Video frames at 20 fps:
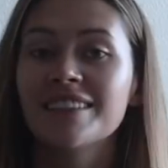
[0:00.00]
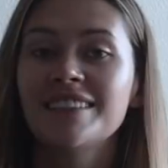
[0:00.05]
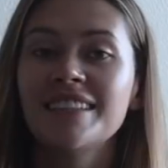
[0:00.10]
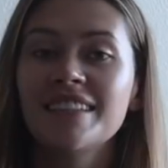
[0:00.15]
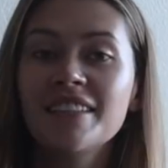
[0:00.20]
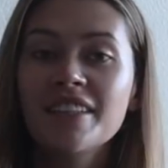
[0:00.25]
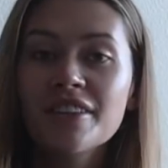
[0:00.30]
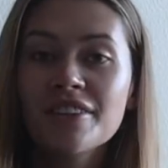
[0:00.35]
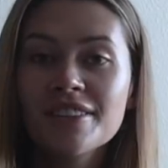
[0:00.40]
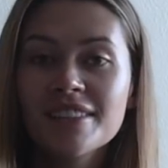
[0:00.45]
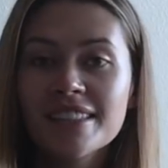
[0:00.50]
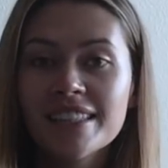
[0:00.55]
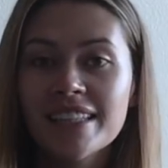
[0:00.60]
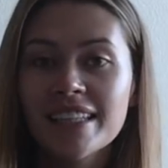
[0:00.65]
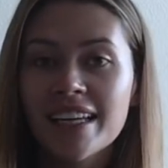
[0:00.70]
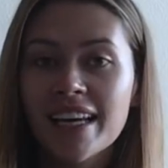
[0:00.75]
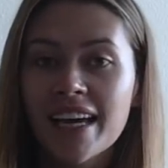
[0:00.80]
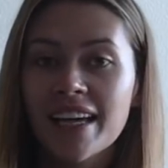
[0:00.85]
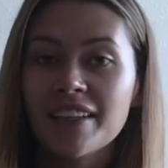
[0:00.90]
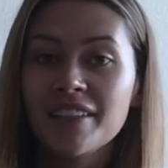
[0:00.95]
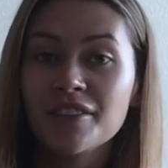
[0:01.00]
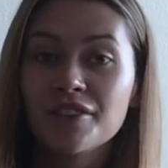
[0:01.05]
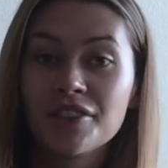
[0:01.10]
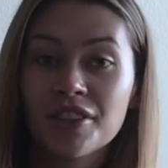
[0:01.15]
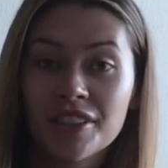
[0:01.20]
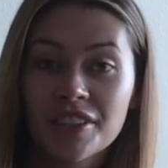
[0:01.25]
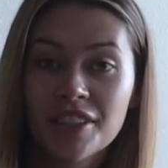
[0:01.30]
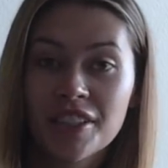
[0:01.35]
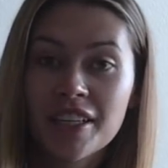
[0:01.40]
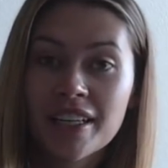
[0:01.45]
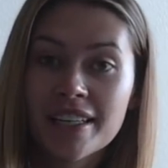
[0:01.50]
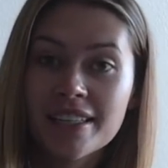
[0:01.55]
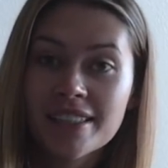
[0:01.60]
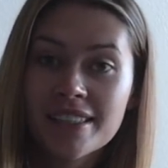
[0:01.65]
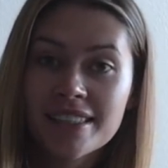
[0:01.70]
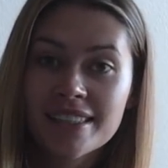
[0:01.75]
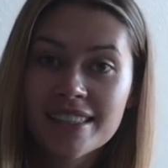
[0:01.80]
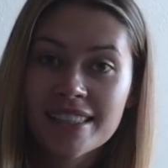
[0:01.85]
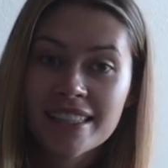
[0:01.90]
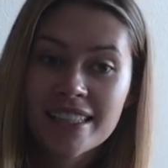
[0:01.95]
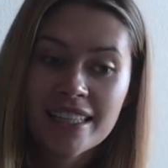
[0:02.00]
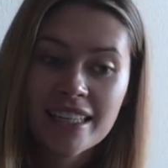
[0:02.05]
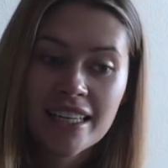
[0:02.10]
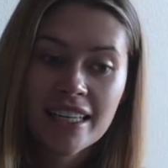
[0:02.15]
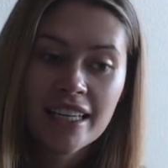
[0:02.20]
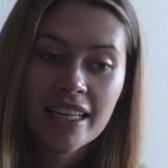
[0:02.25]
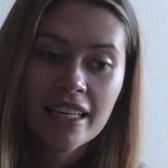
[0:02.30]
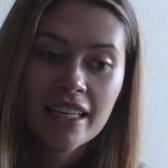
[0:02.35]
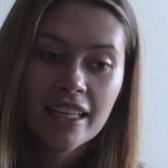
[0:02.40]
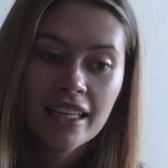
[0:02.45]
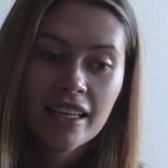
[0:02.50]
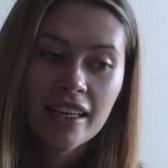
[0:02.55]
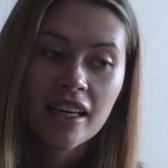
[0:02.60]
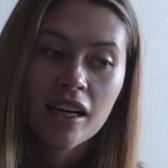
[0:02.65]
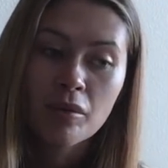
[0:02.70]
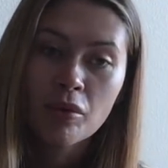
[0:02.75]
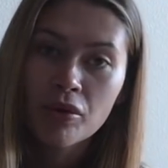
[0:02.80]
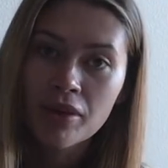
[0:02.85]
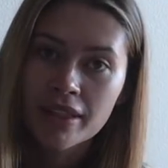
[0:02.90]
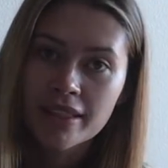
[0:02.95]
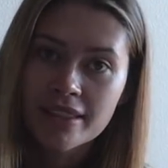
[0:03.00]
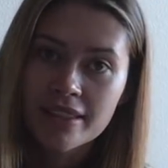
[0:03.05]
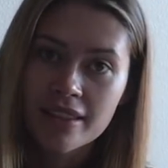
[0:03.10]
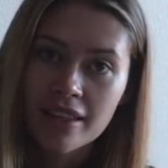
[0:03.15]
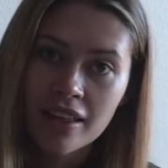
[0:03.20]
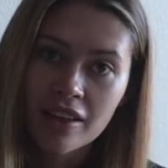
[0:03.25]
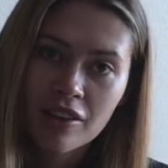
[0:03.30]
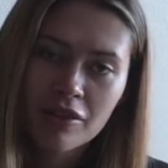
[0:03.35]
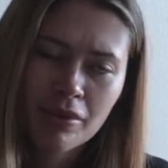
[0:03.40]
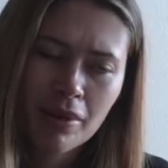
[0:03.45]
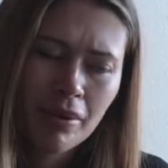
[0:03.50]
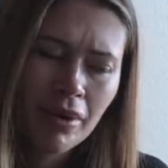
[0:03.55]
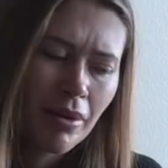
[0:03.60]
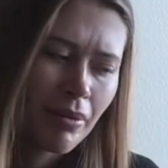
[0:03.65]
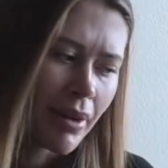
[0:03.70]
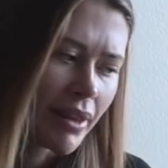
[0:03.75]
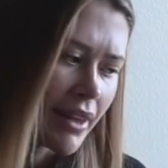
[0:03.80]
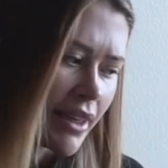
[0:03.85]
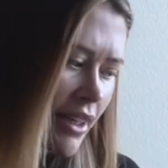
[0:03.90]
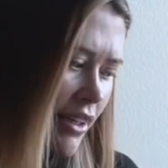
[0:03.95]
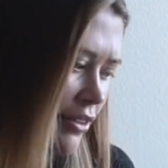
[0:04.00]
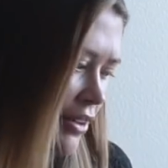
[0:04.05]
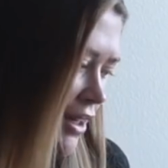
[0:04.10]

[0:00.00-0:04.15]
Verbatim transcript: I did go see a nutritionist a couple weeks ago, maybe a month ago